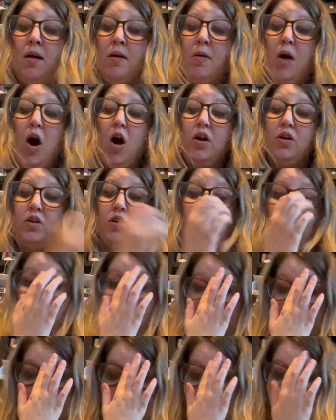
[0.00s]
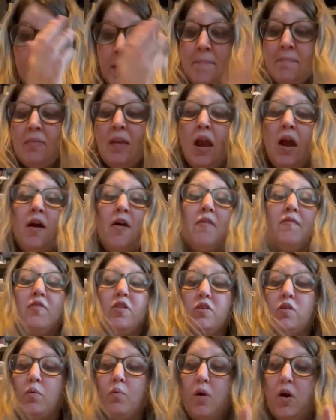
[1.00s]
on Goodreads. For
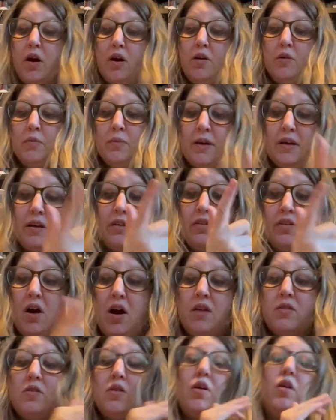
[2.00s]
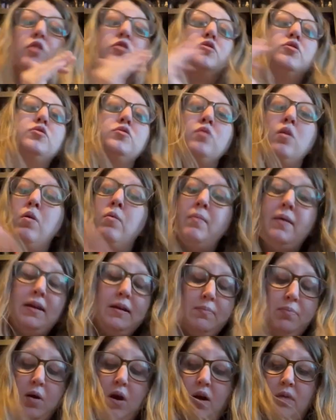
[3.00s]
the Royal Readathon, there are so many
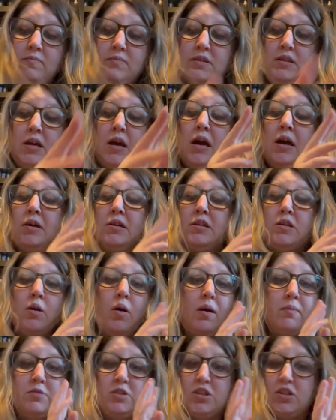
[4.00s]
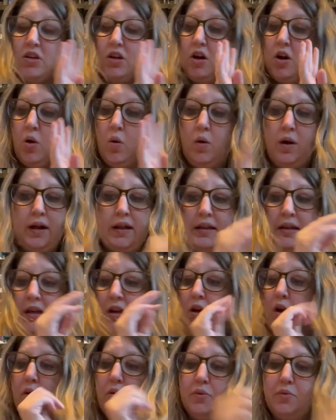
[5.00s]
prompts, so I'm just going to quickly
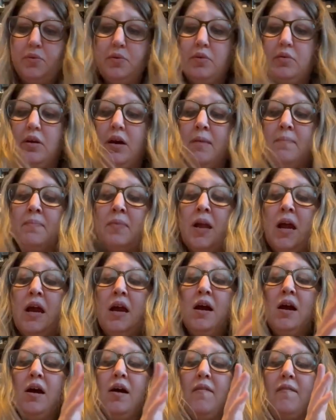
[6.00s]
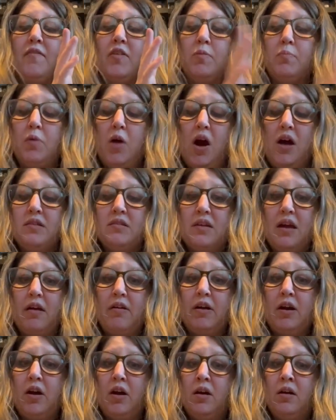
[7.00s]
go through them. For Bronze
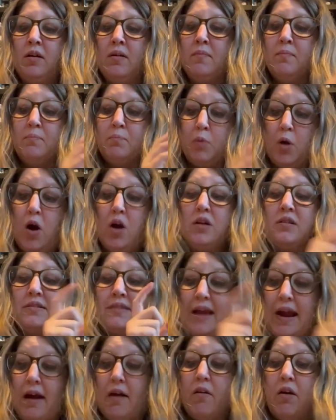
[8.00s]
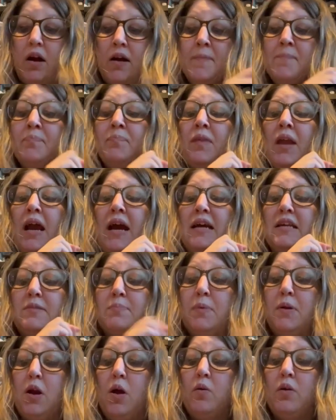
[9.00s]
Era, it's
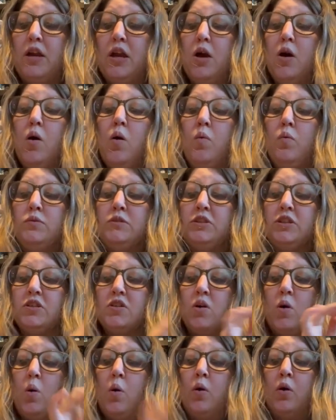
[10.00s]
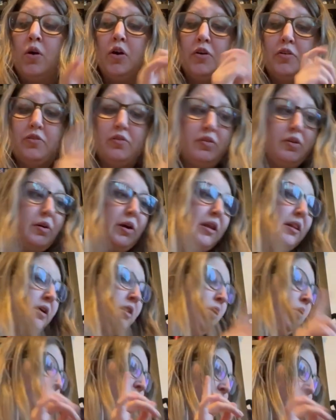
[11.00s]
Pinocchio, which is a horror
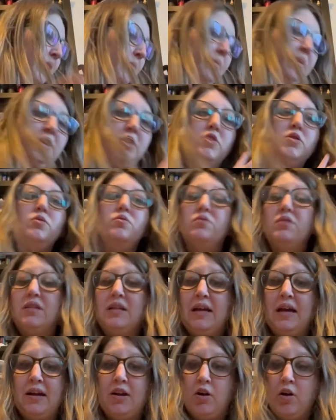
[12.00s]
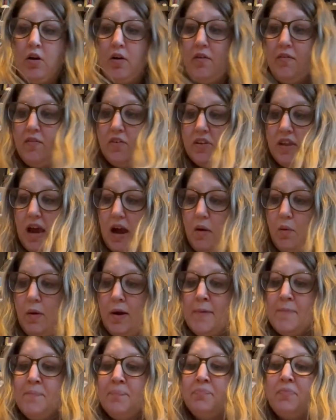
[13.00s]
thriller, which I'm going to use The It Girl for that
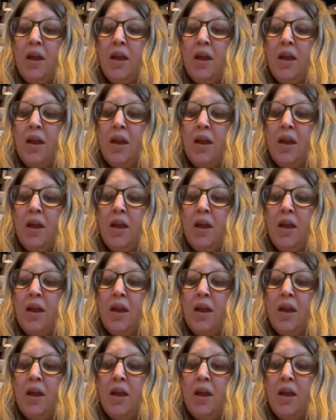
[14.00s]
one.